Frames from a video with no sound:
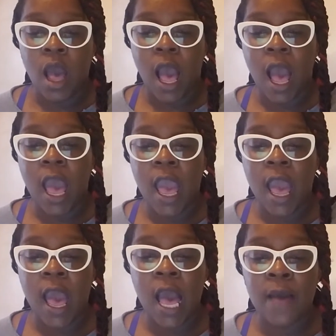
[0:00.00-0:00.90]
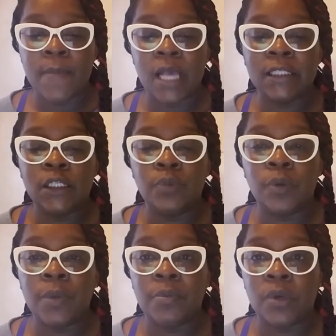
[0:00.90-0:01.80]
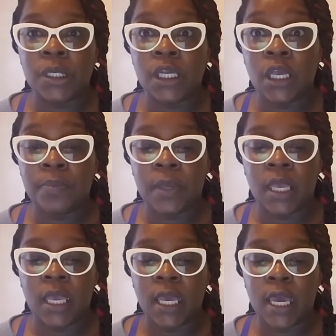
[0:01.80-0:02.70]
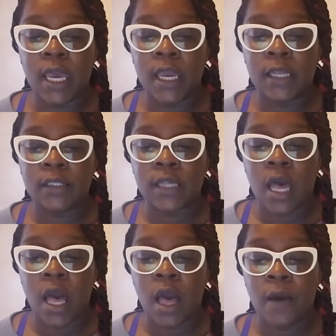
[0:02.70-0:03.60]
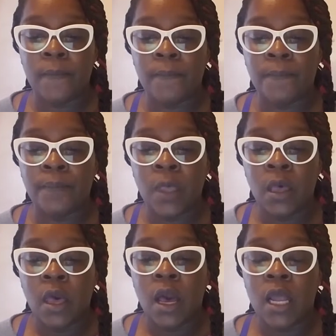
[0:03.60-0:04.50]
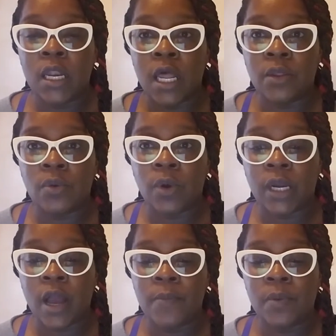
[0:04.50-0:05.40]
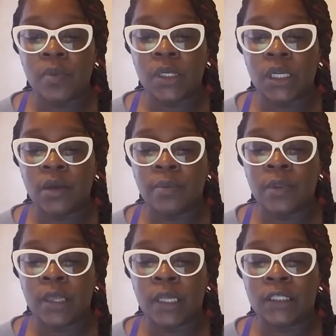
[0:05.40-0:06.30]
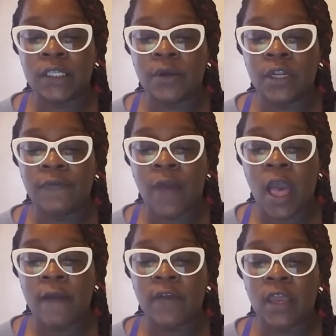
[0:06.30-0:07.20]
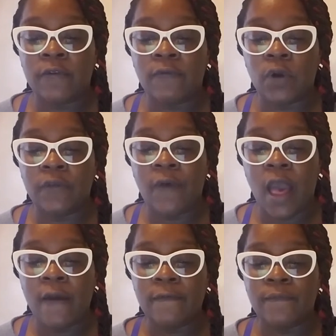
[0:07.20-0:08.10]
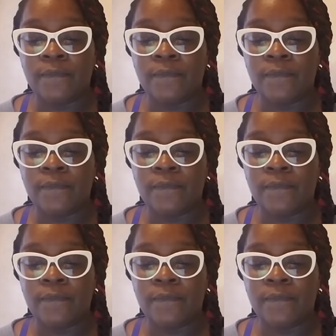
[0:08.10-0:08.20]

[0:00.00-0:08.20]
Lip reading: I have my Zumba membership and another workout membership that's $35 and $45.